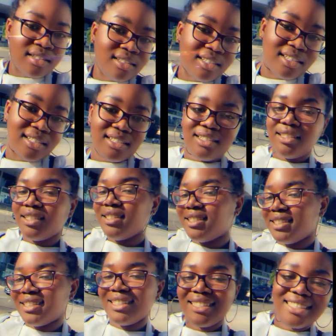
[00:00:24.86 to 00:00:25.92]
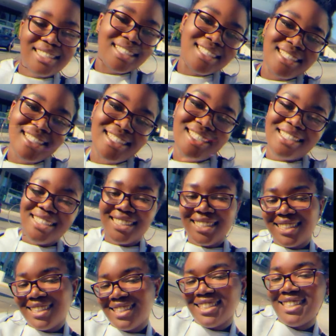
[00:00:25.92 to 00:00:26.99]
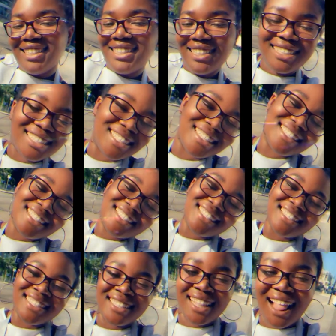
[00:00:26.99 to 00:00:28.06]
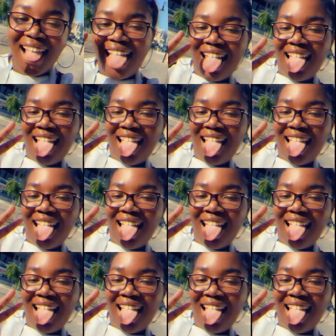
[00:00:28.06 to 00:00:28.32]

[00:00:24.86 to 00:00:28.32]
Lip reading: cause it's Taco Tuesday. On Tyler's